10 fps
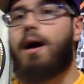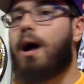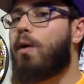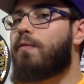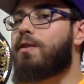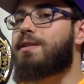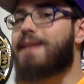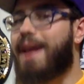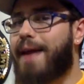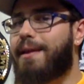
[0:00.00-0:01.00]
However,
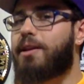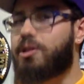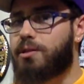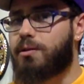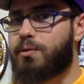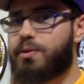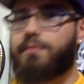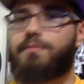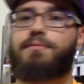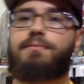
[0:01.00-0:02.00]
it's not an exclusive.